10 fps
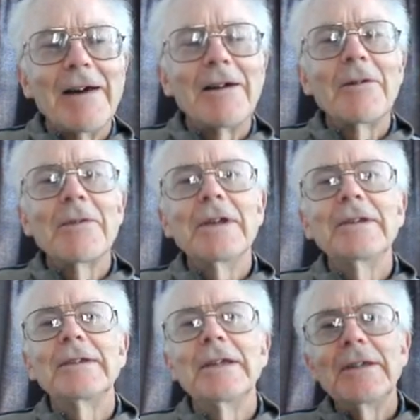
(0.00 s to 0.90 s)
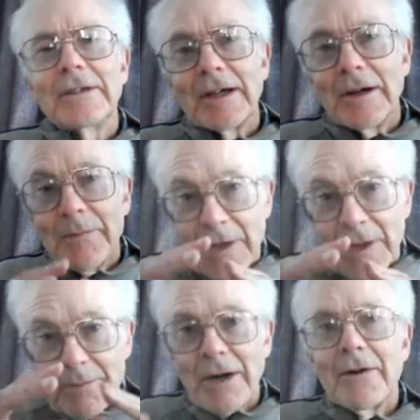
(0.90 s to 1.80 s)
I love these these um,
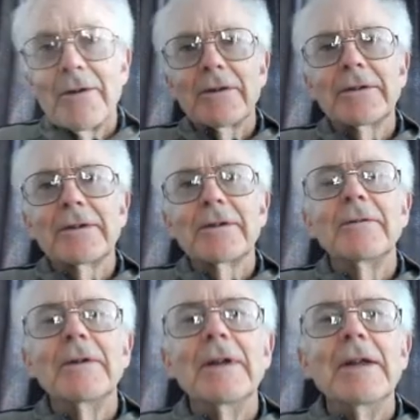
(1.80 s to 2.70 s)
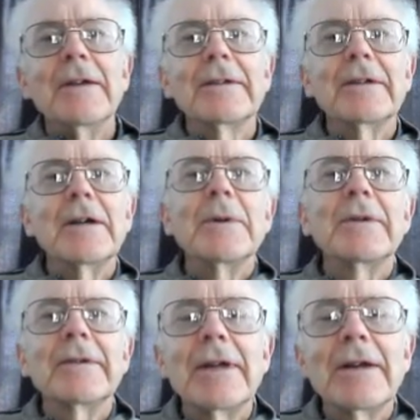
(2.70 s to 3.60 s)
paradoxical
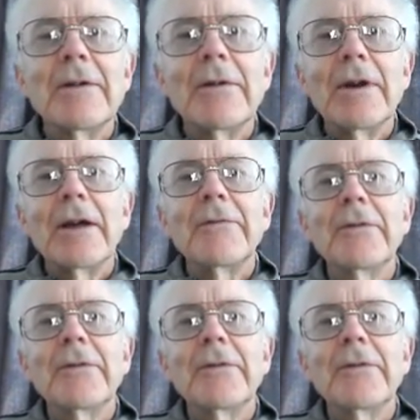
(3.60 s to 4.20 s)
statements that in, at